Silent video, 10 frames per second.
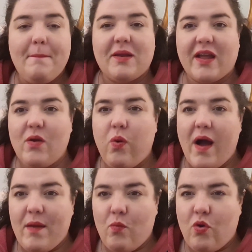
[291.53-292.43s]
But I
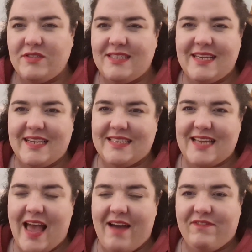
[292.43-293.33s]
quite wanted it
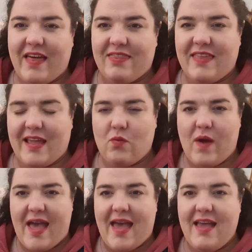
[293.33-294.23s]
to have that thing
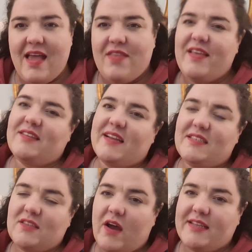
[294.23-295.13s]
where there's like a
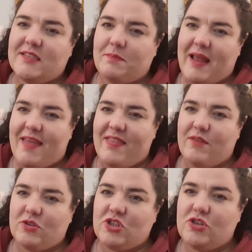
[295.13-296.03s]
side split and then
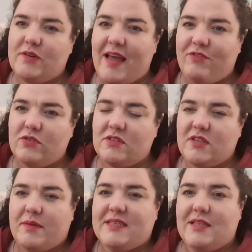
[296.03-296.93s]
there are two levels,
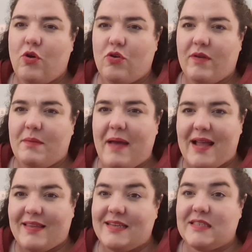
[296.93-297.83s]
so it's longer at the
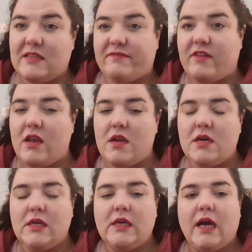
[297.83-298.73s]
back than it is at the
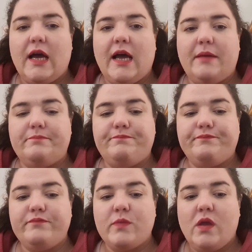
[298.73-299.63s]
front.
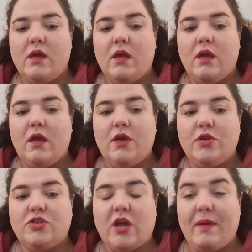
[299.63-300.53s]
Yeah,
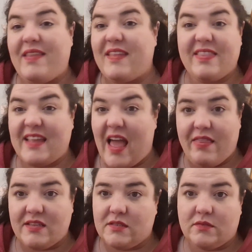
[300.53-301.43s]

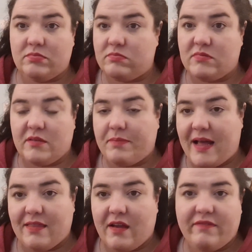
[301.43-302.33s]
this is the
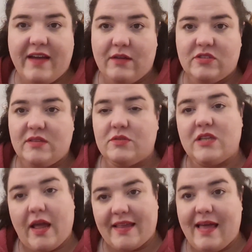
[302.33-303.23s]
pattern that I found that was
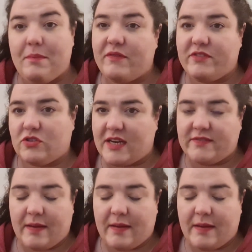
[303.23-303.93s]
like that, but for stretch